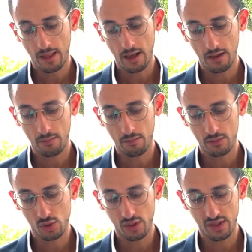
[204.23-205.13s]

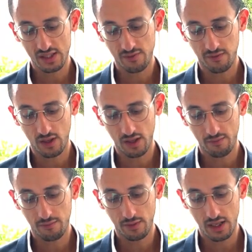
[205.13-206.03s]
that's
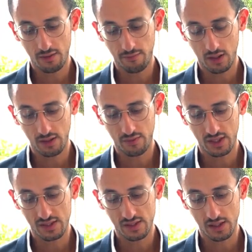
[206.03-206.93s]
5, L5,
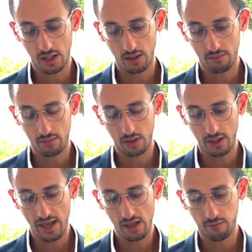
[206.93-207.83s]
that's
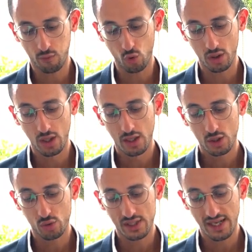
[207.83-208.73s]
L4.
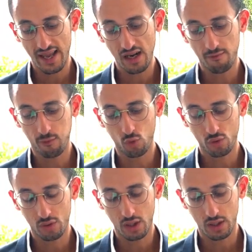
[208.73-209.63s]
So it's an
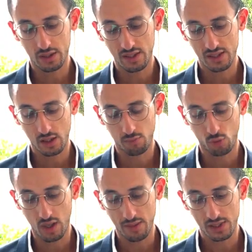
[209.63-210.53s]
L4 disc
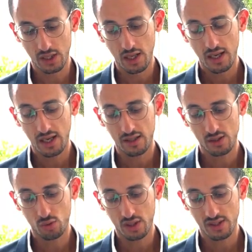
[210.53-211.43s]
prolapse. And
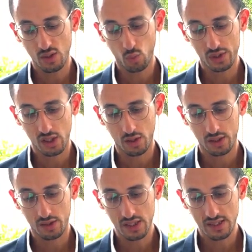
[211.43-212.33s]
as you can see, what's
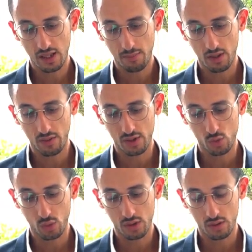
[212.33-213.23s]
characteristic about
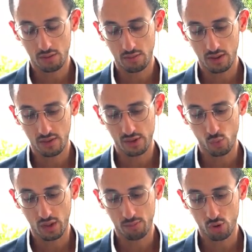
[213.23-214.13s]
this one, that's
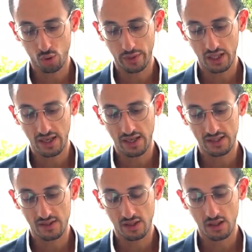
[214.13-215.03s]
why I'm showing it,
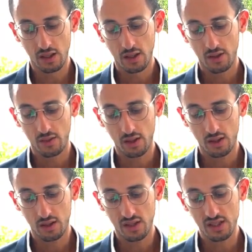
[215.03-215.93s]
it's that
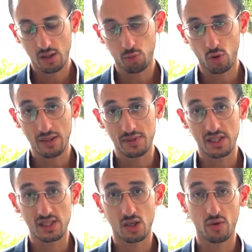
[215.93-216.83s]
the disc prolapse
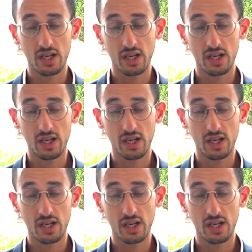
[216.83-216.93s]
is